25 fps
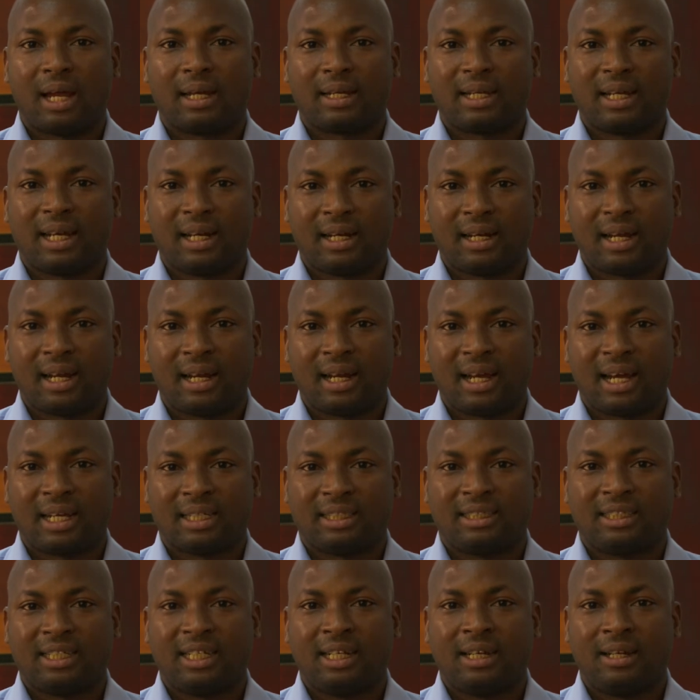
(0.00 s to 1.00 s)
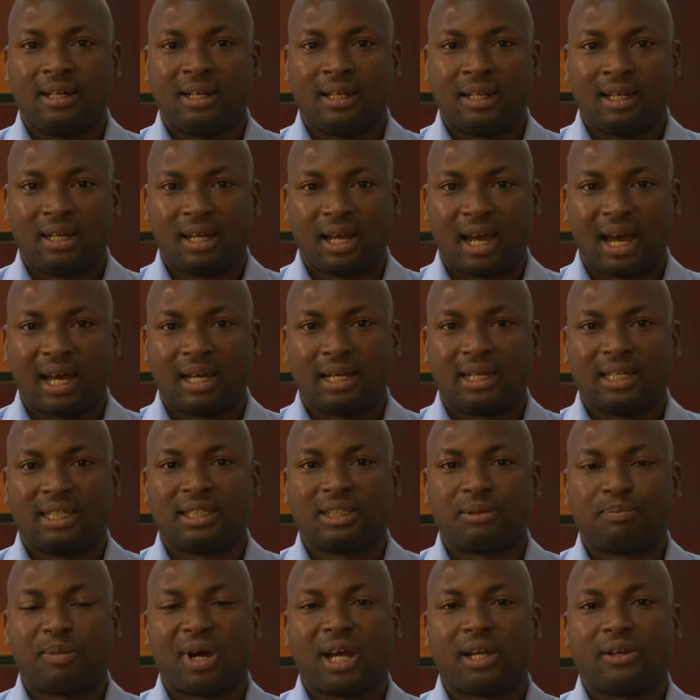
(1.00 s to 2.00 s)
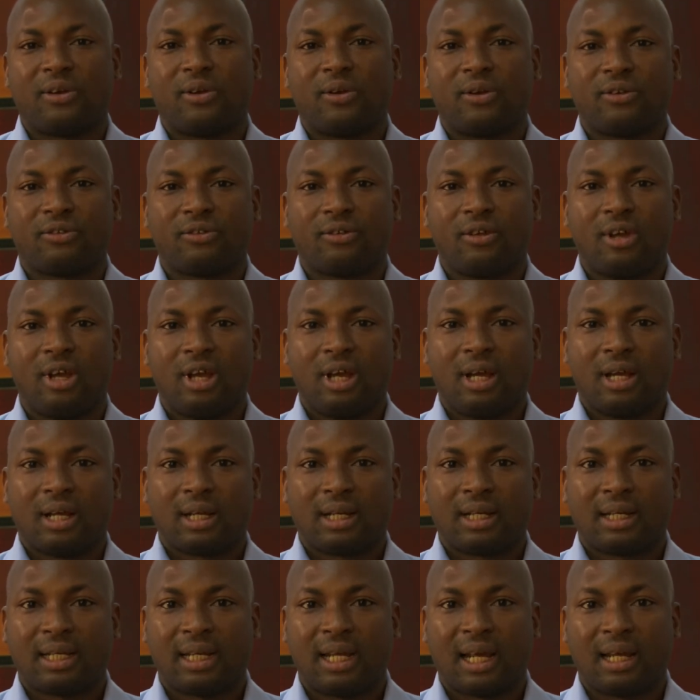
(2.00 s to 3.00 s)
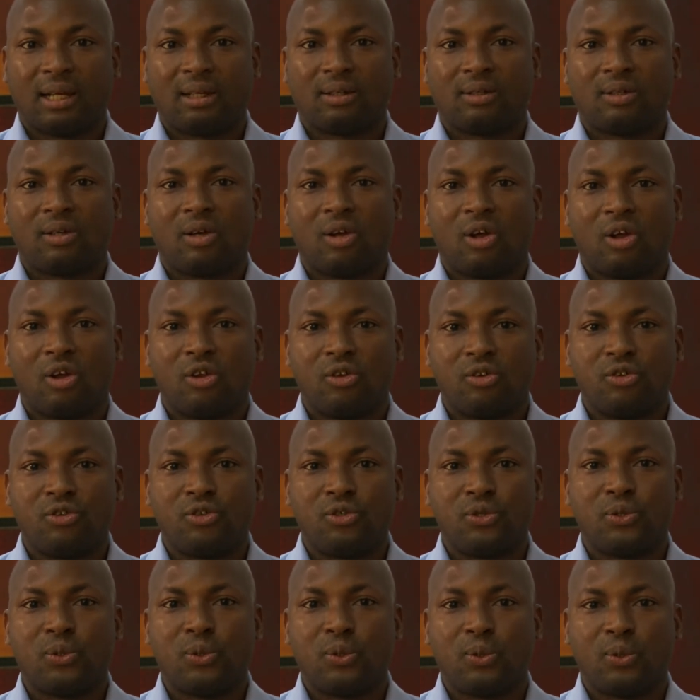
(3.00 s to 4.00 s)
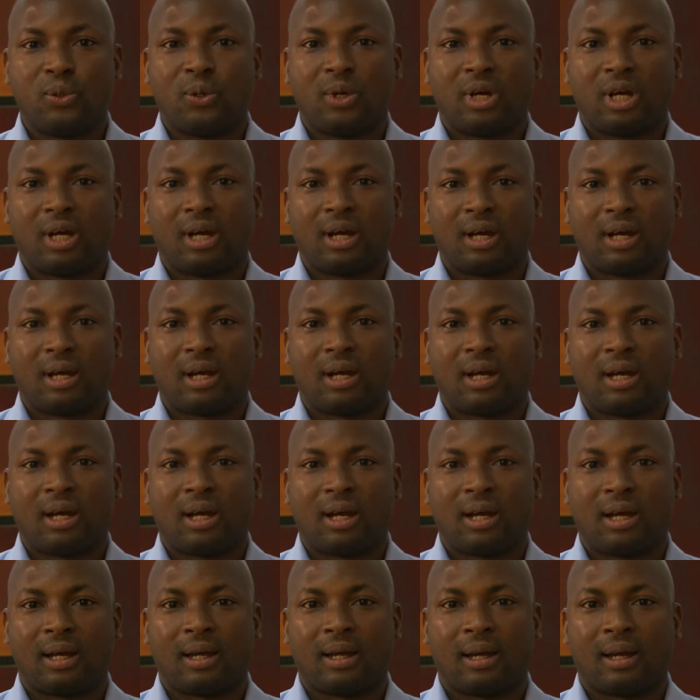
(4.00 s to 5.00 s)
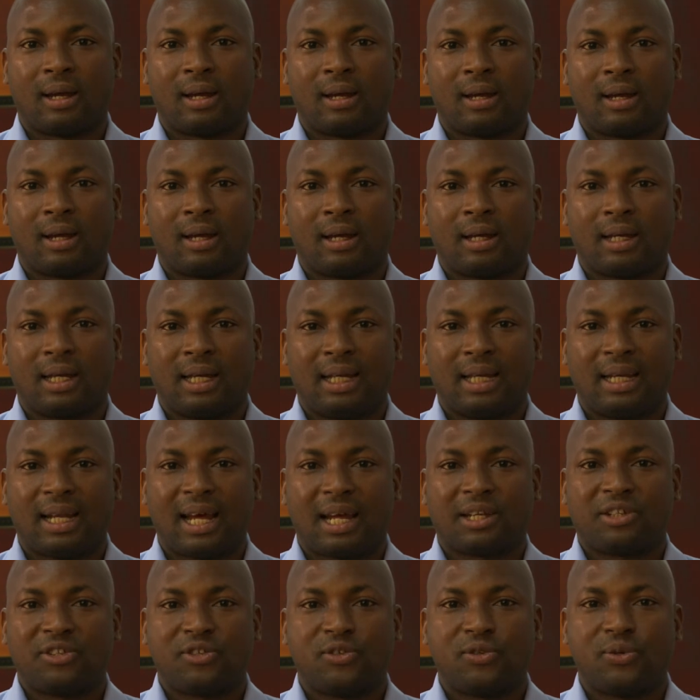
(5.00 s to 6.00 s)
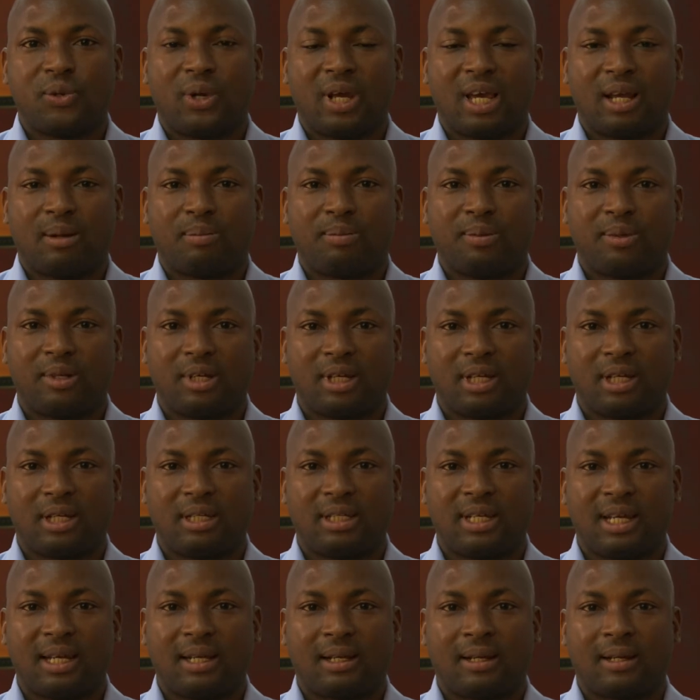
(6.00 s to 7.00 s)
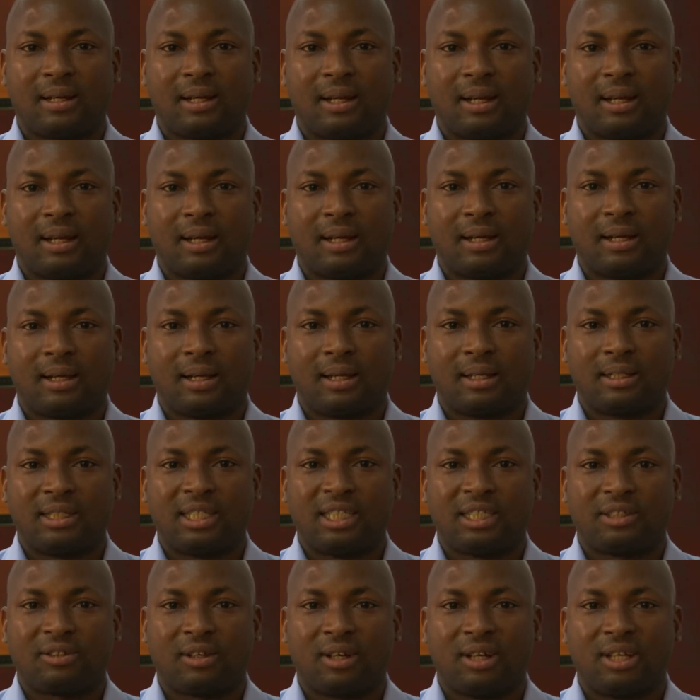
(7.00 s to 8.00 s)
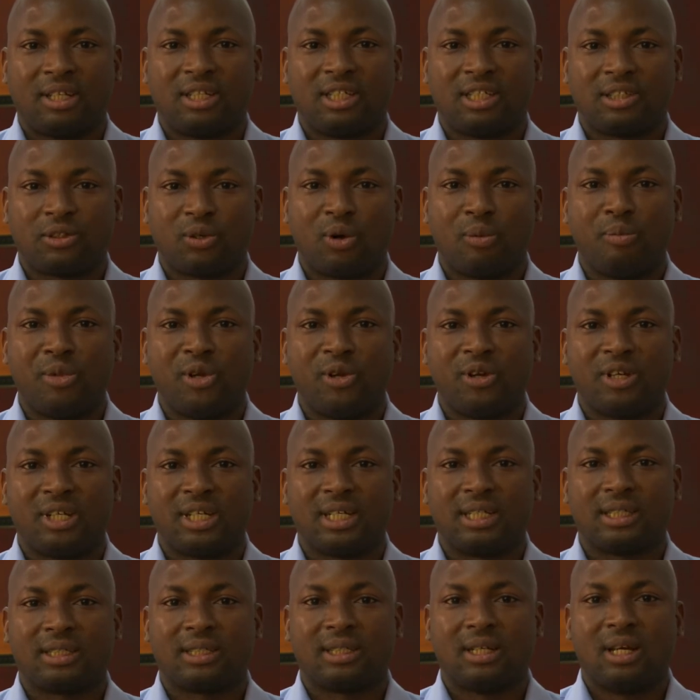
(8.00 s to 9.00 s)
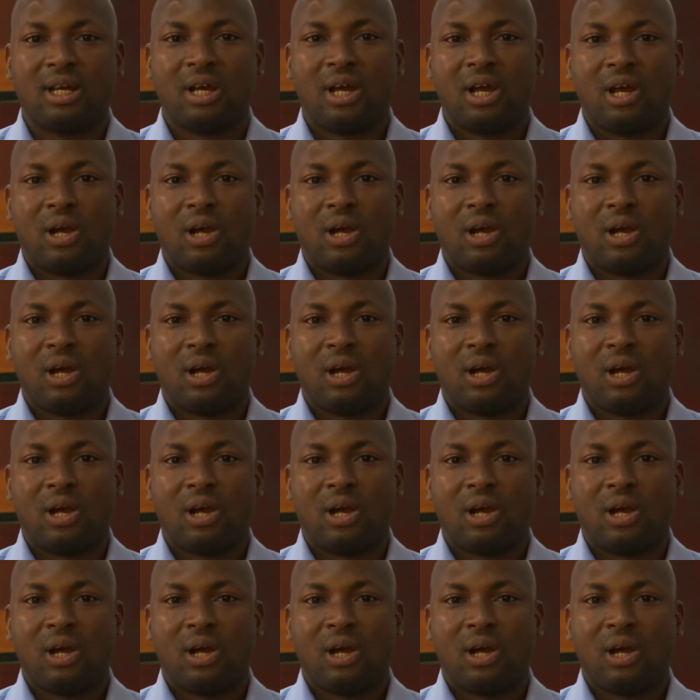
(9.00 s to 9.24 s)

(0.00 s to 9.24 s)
and Kerk in Actie and its partners can do uh, uh, uh a lot to help their, uh, these, these communities.